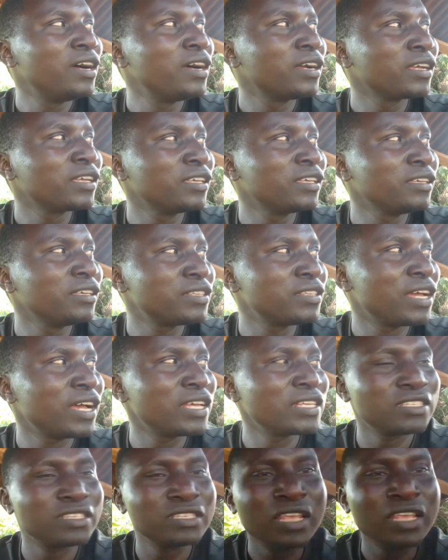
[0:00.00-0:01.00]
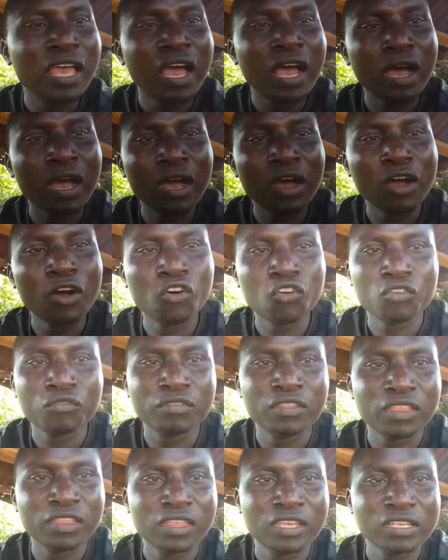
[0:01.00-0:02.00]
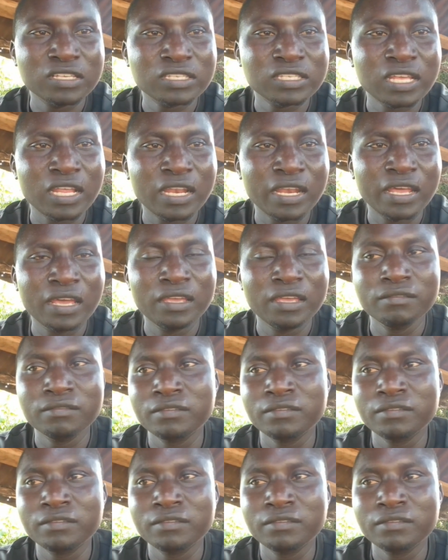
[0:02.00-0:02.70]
gives us all of the things alive.